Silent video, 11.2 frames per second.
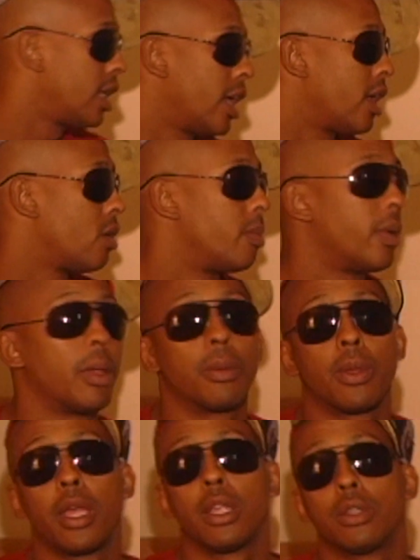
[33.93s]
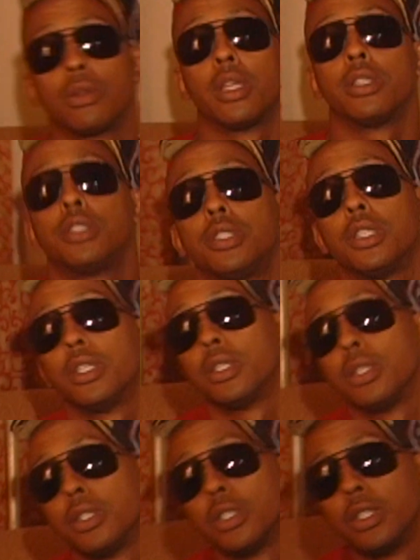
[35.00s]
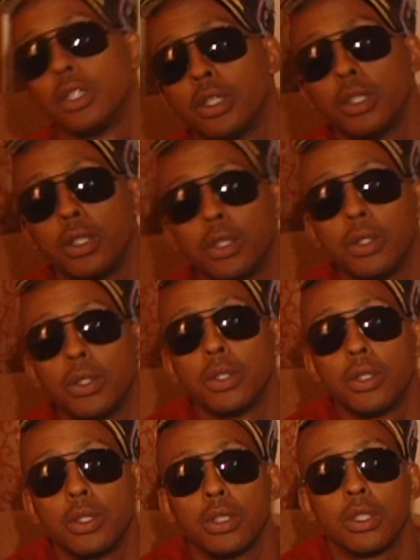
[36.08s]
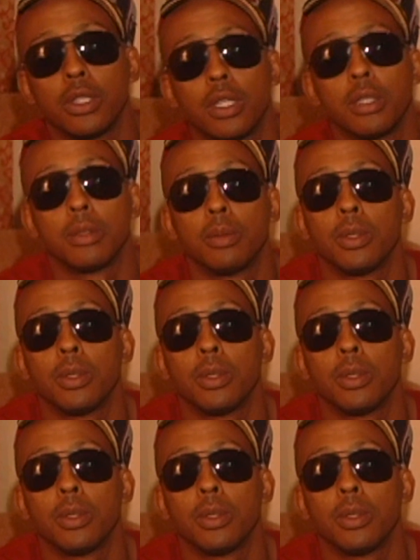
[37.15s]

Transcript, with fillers: he ain't gonna be able to handle that shit. Blowing my lungs.